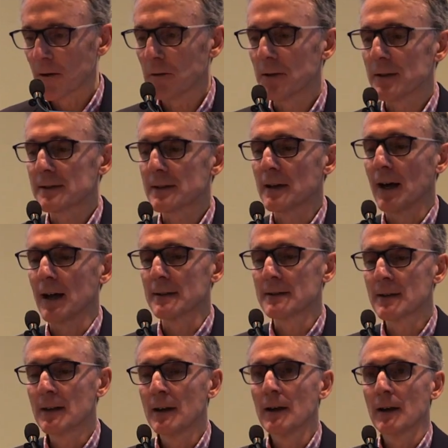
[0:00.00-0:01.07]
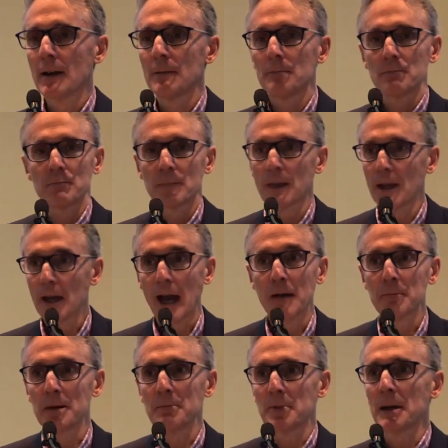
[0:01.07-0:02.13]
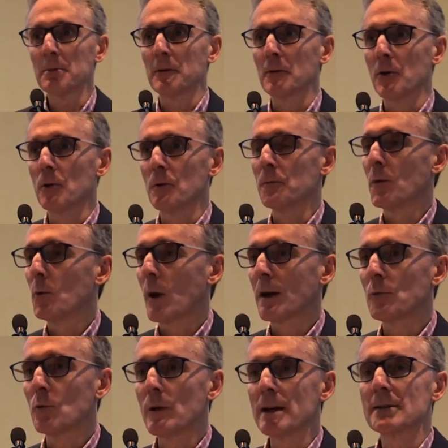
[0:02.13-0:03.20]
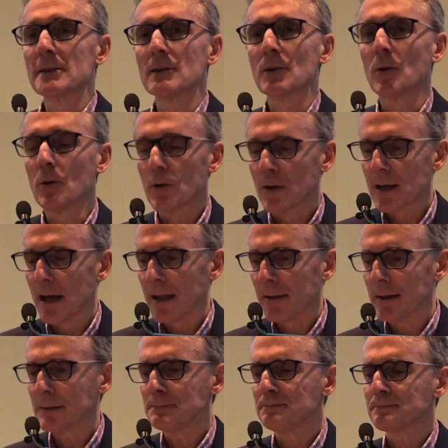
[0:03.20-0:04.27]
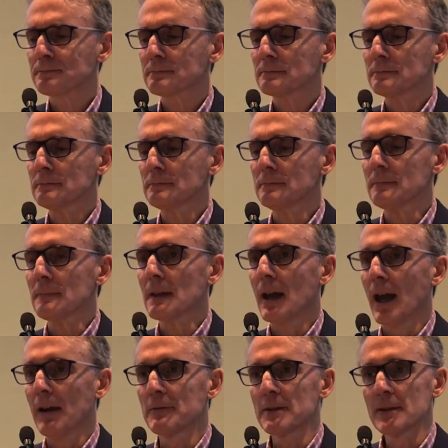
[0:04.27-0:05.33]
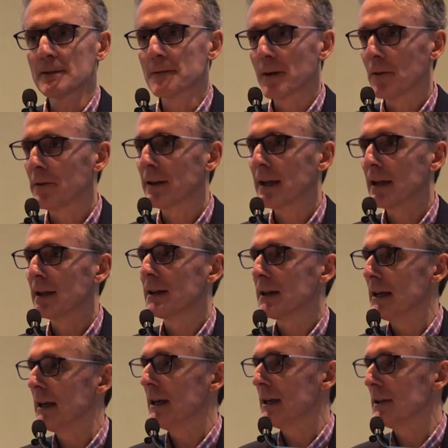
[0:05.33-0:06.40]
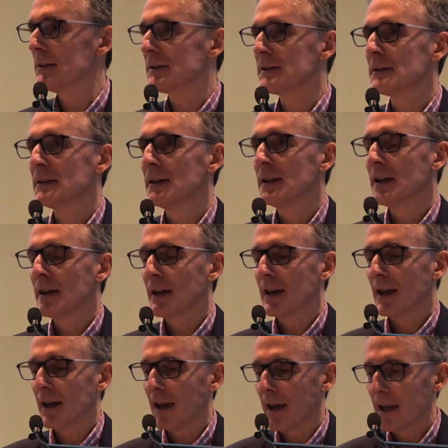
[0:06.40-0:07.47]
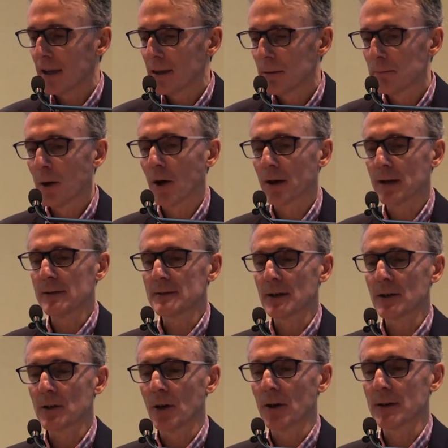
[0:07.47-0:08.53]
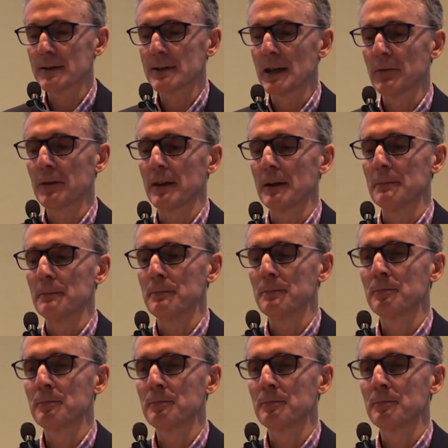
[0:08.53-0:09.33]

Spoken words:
various kinds. There have been people who, for one reason or another, have just felt ill at ease in the bodies that God has given them.